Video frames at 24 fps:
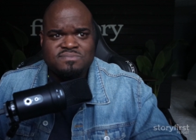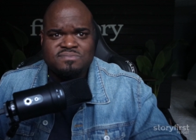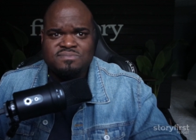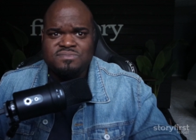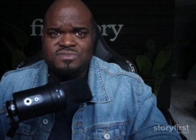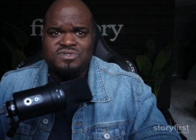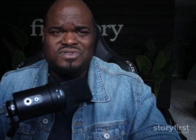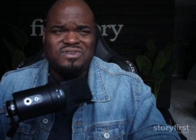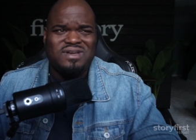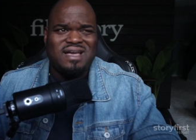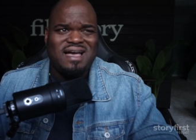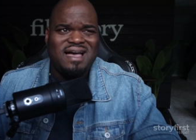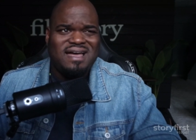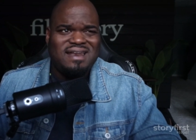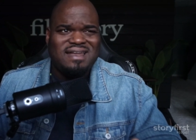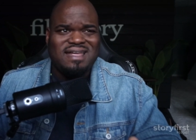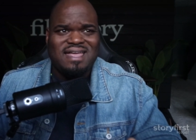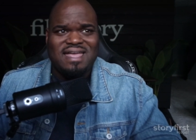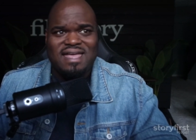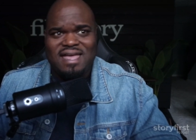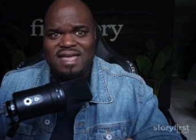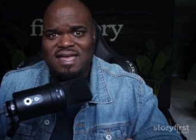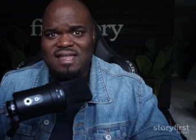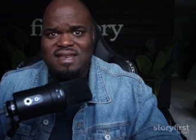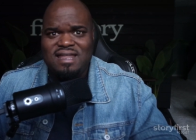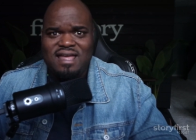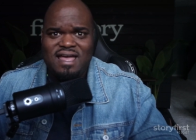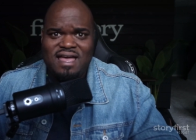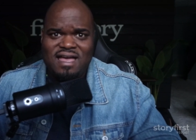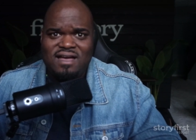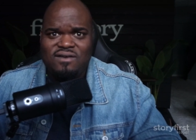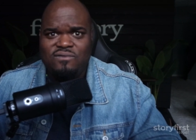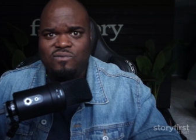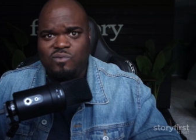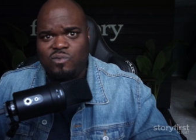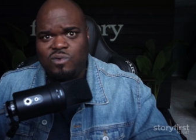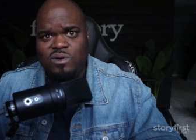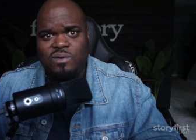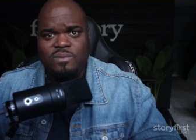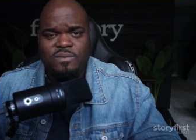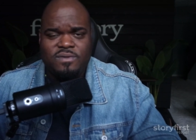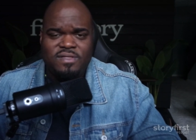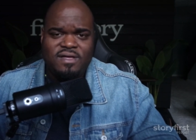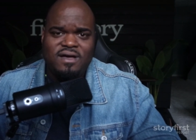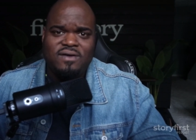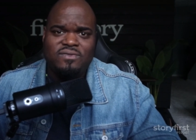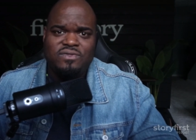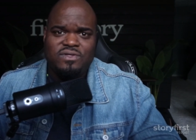You kind of can't have one
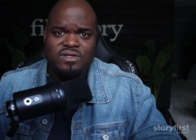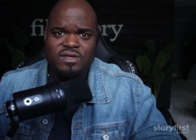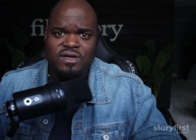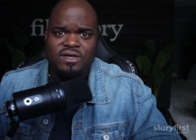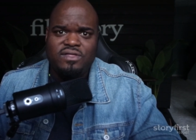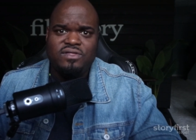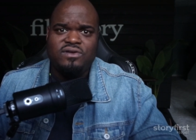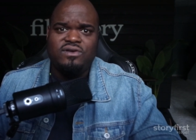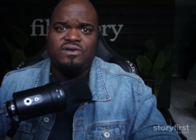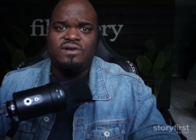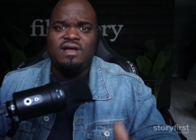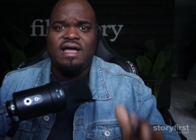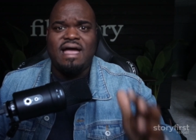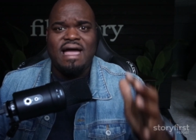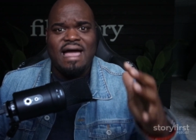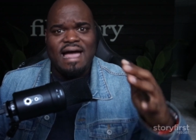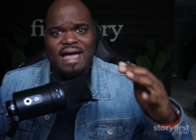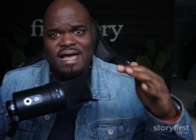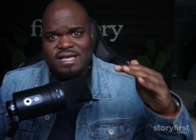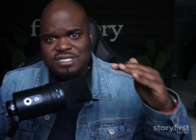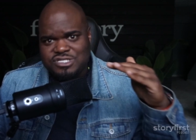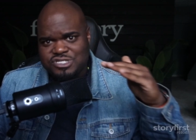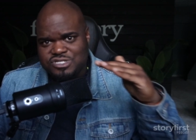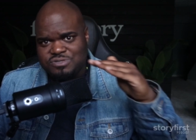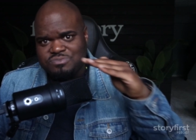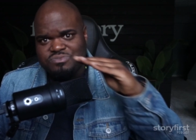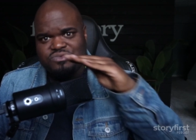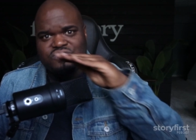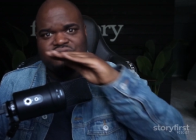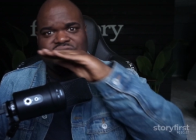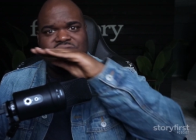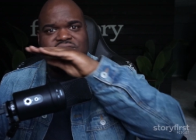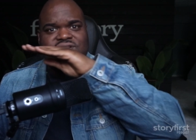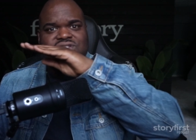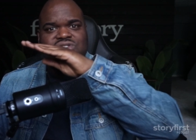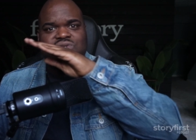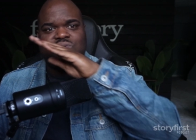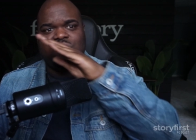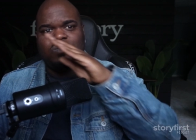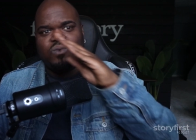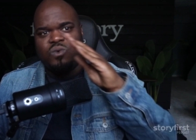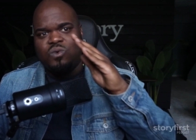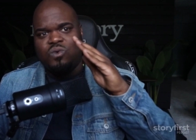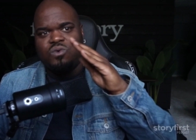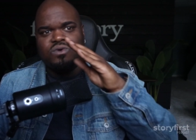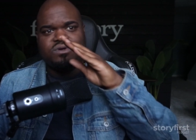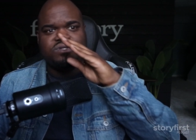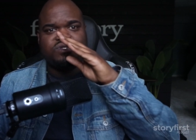without the other as you're moving
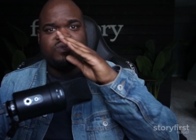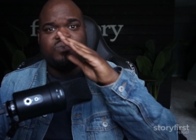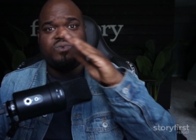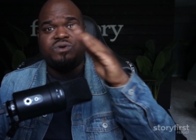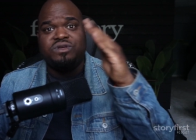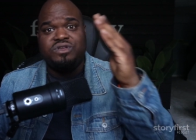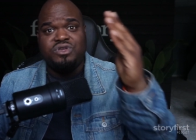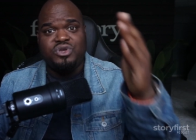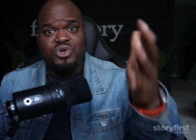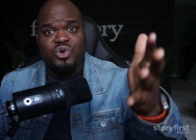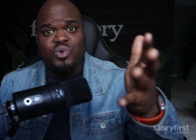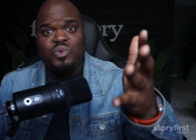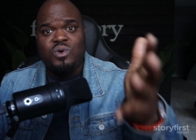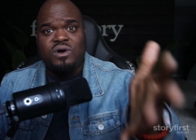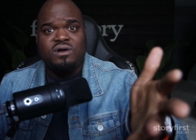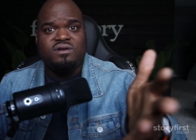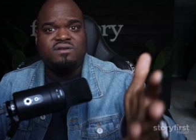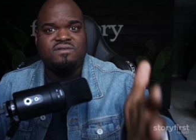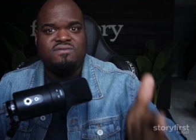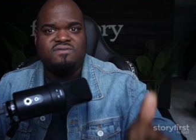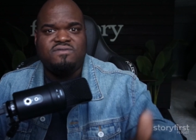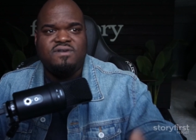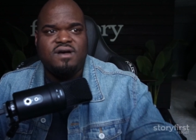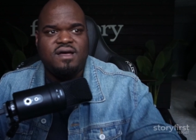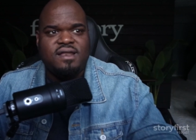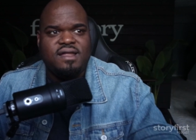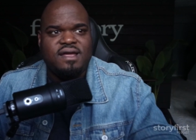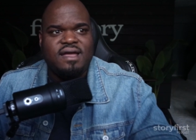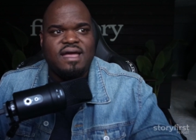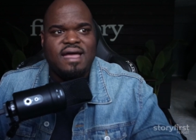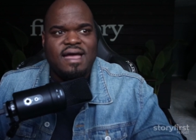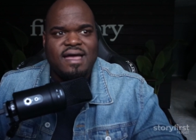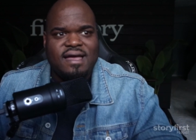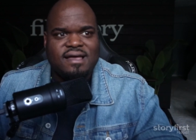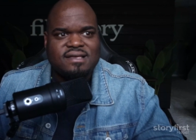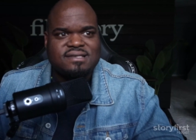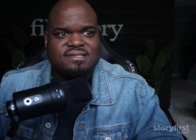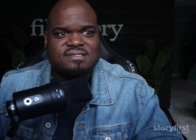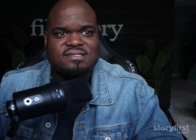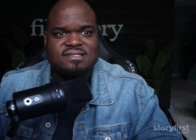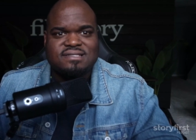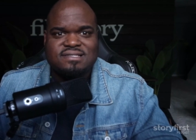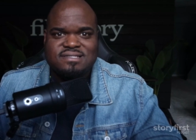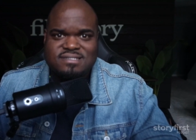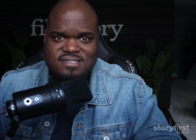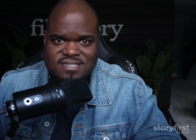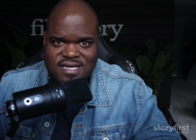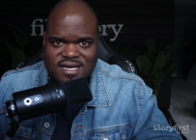towards what you are defining as
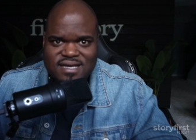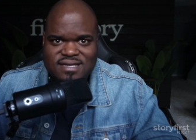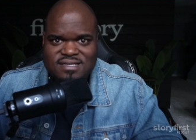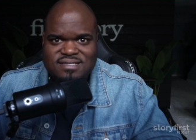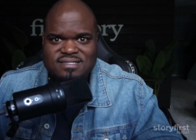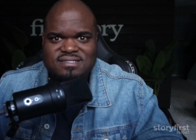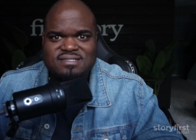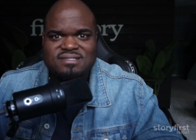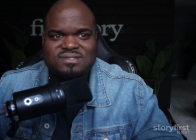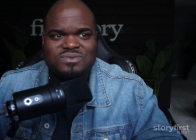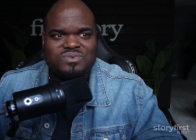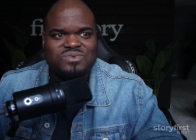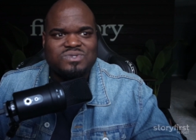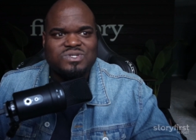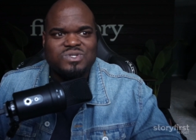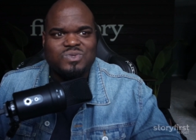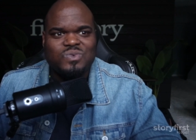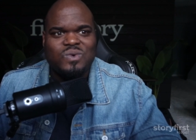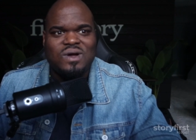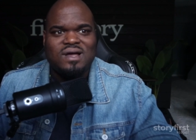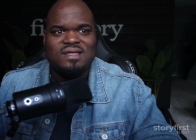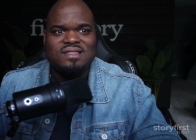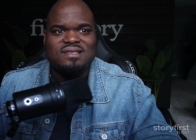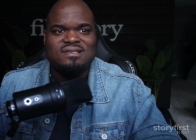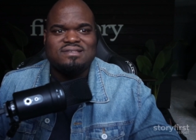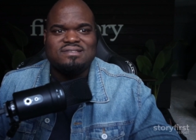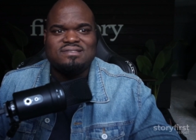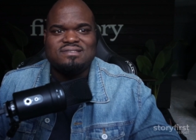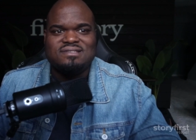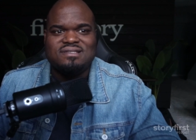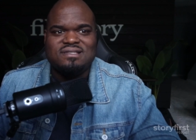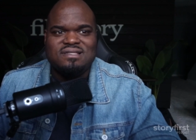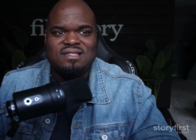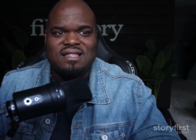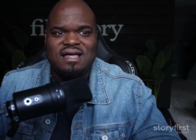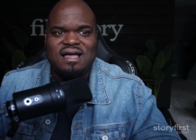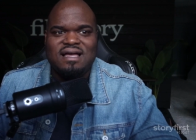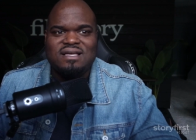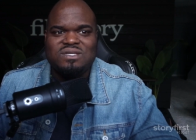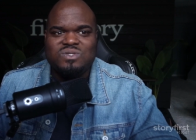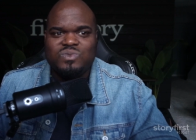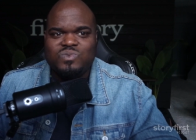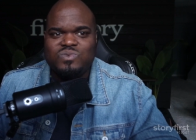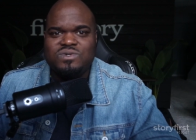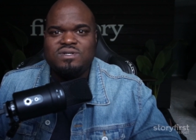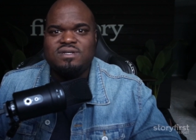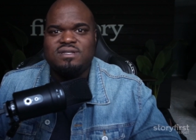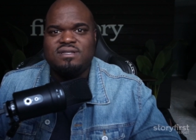success, which is why this is the last
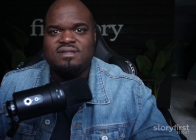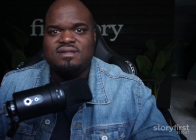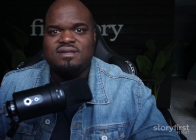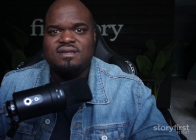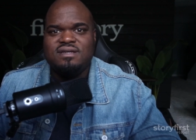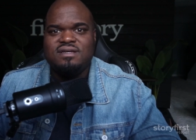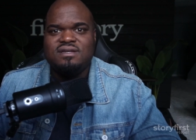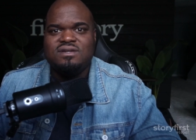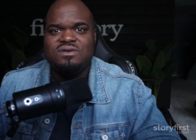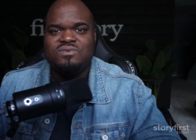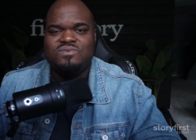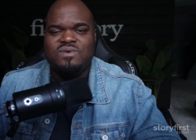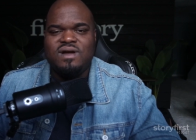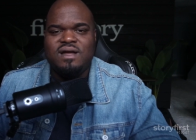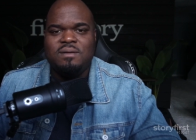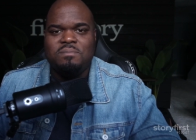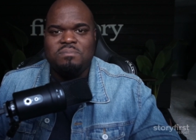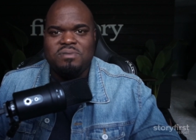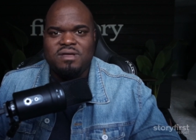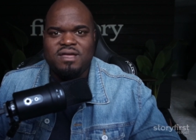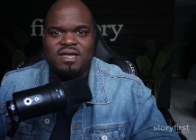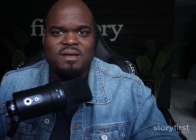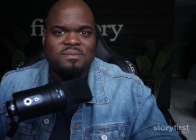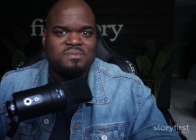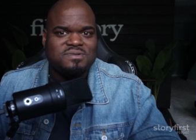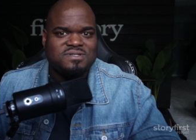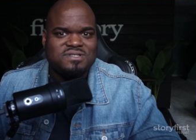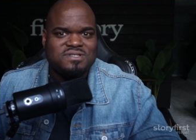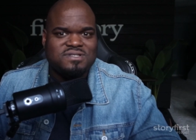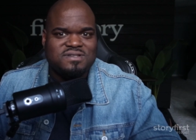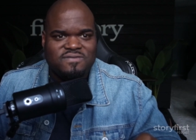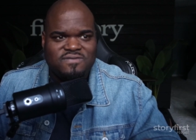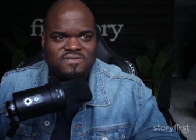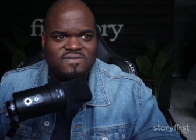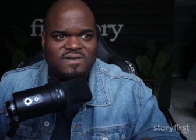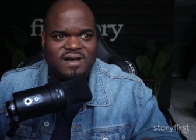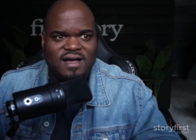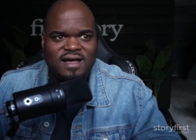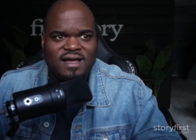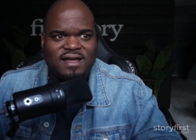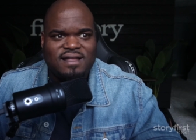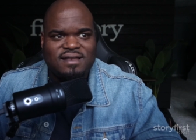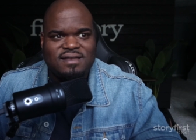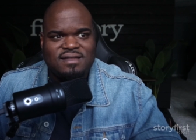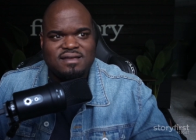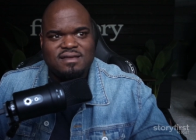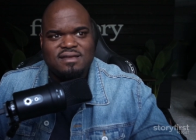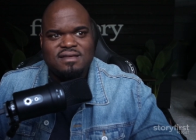one, right? Being able to
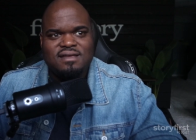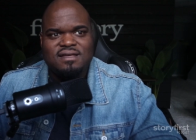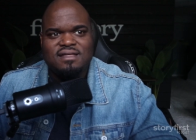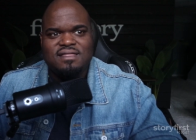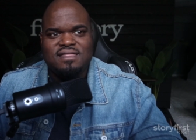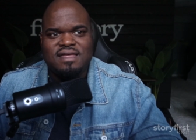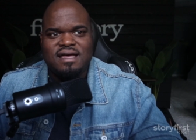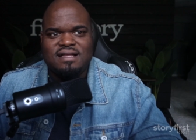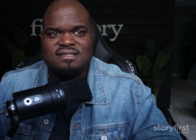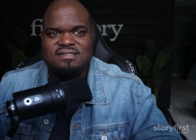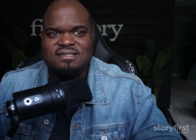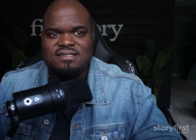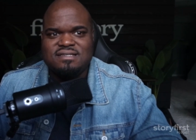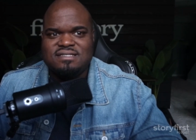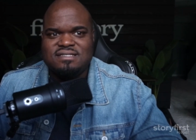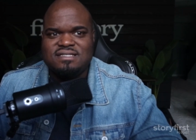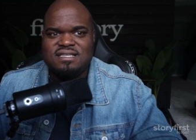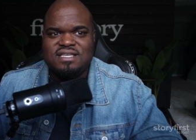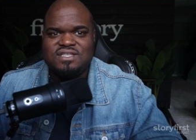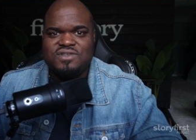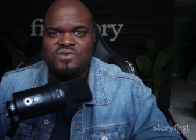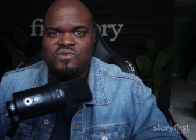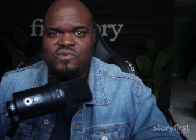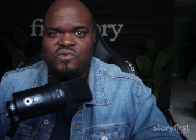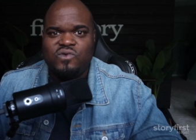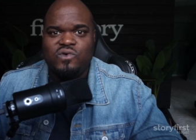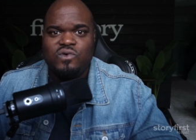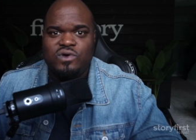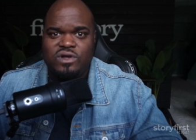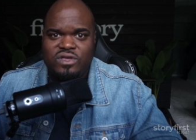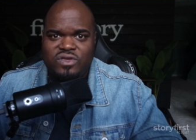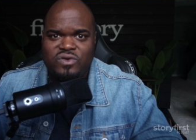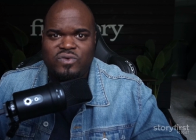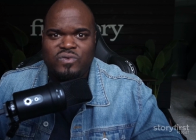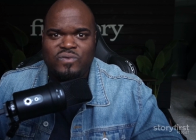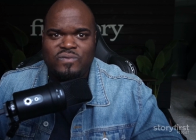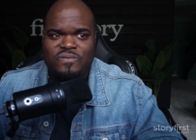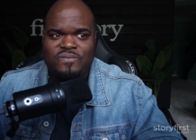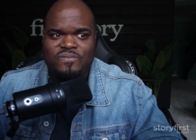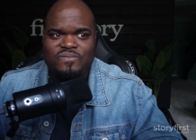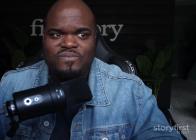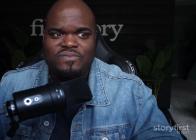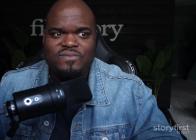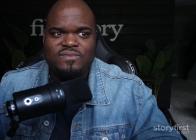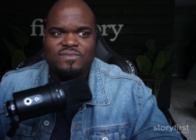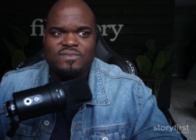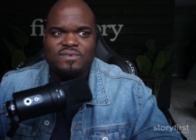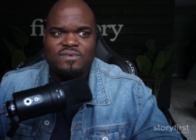define that success for you.
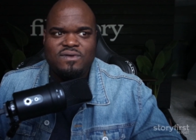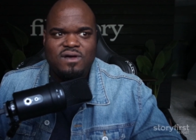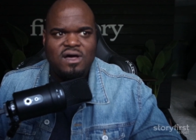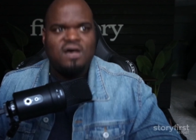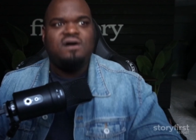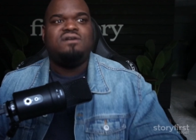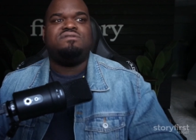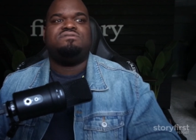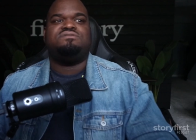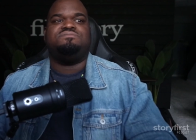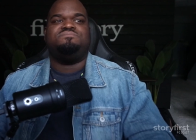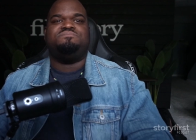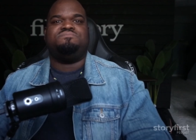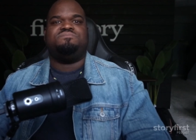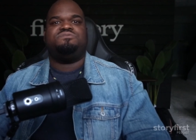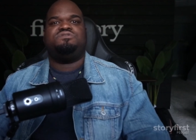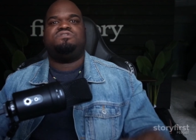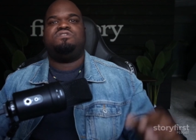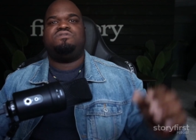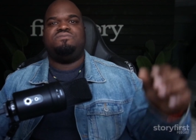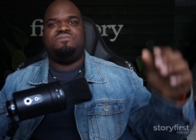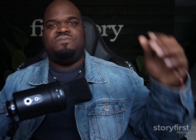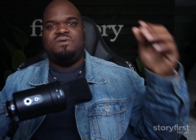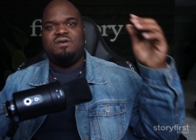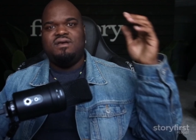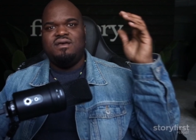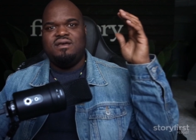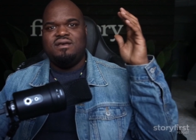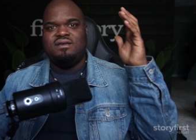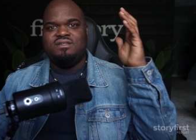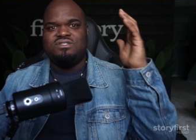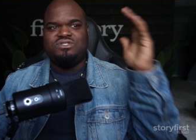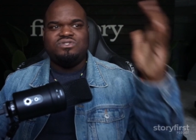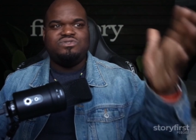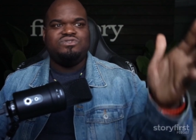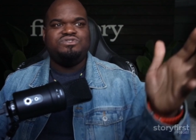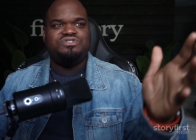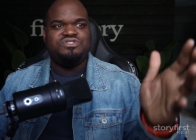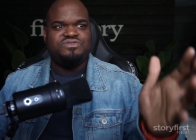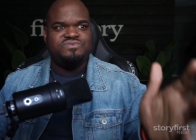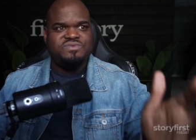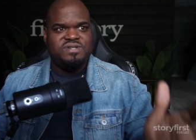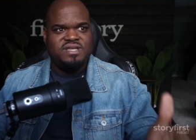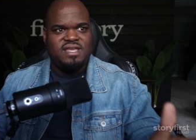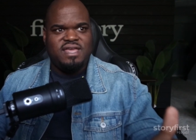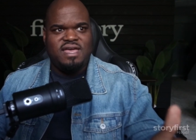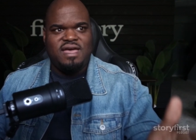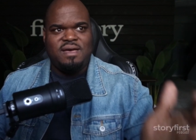Awesome. So, solution
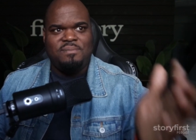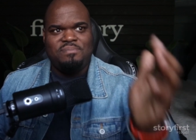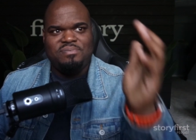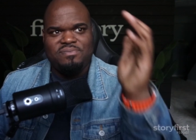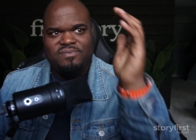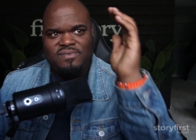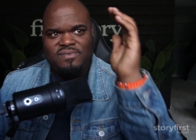recap.